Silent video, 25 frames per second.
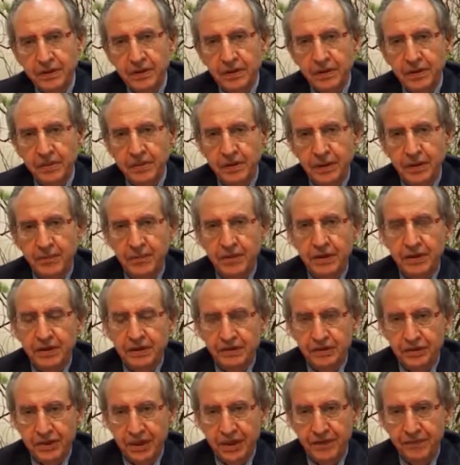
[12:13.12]
Imam
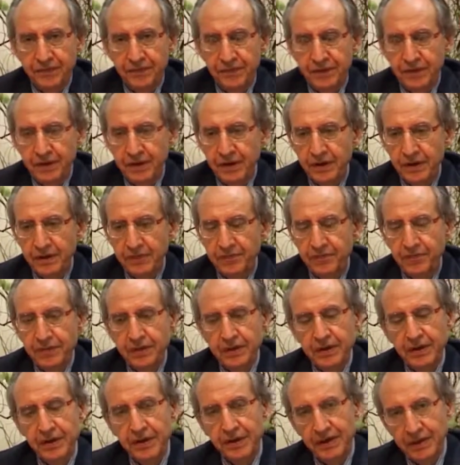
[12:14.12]
al-Shafi
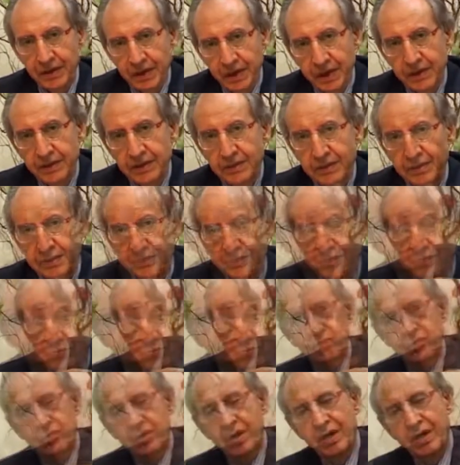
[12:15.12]
and others
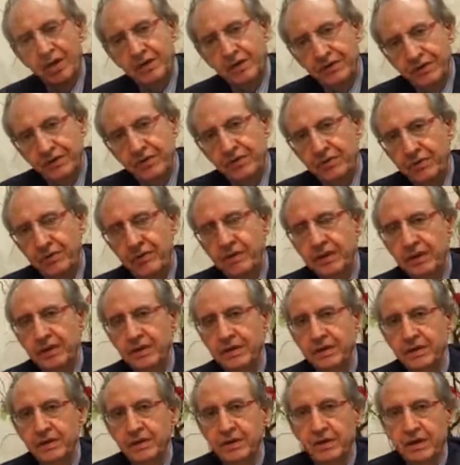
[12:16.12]
to
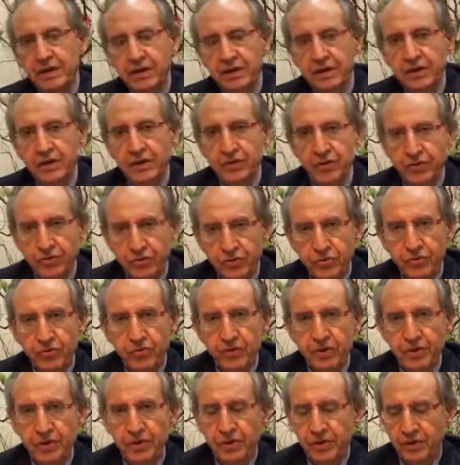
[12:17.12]
articulate the legal
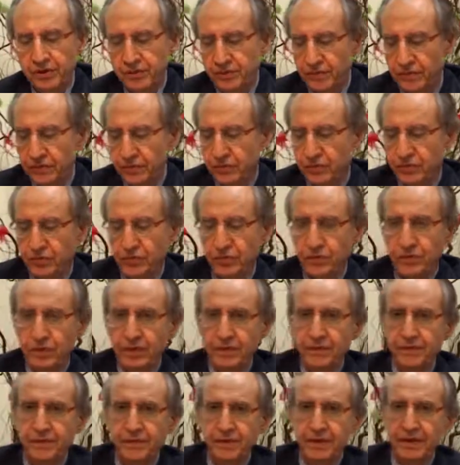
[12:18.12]
theory of Usul
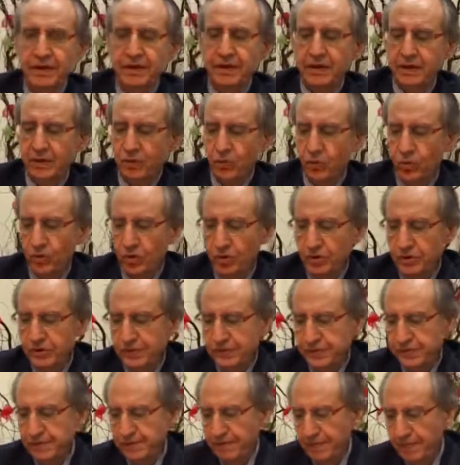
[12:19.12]
al-Fiqh
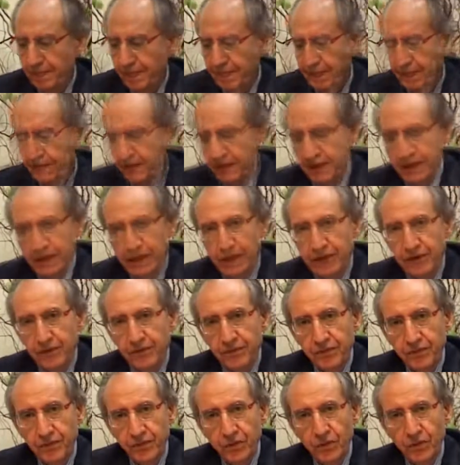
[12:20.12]
was the
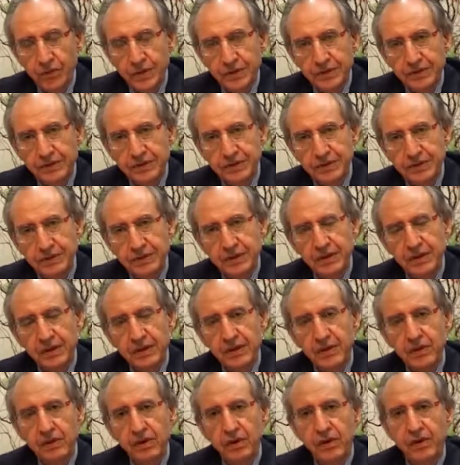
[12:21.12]
influence
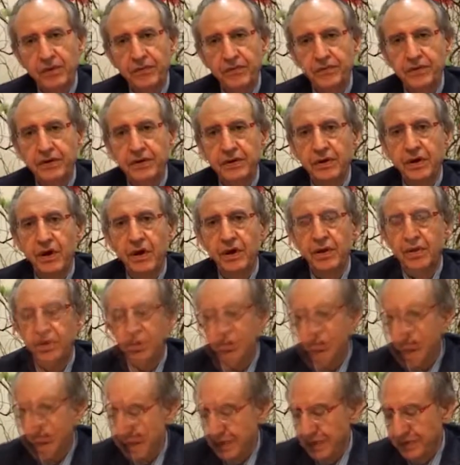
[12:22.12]
of the
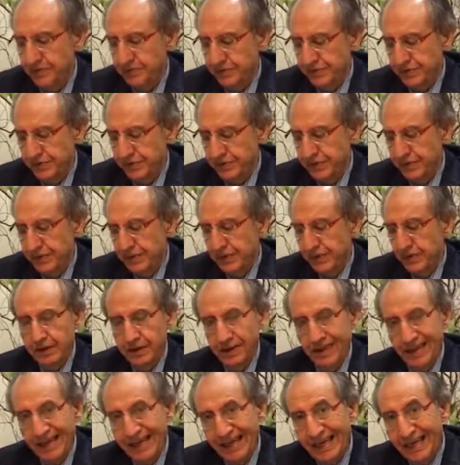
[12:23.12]
non-Arabs
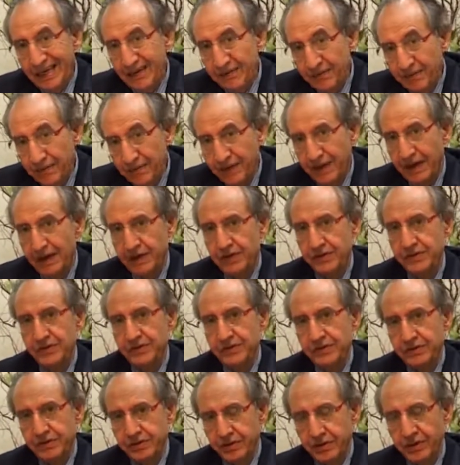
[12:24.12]
and the
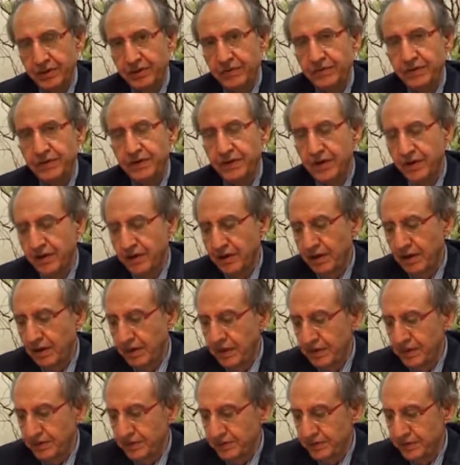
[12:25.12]
influx of
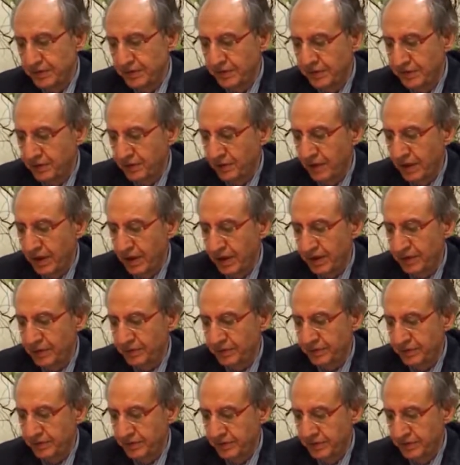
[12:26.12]
non-Arabs into
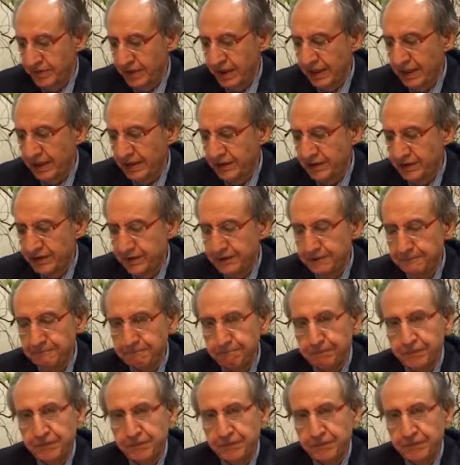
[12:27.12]
Arab society,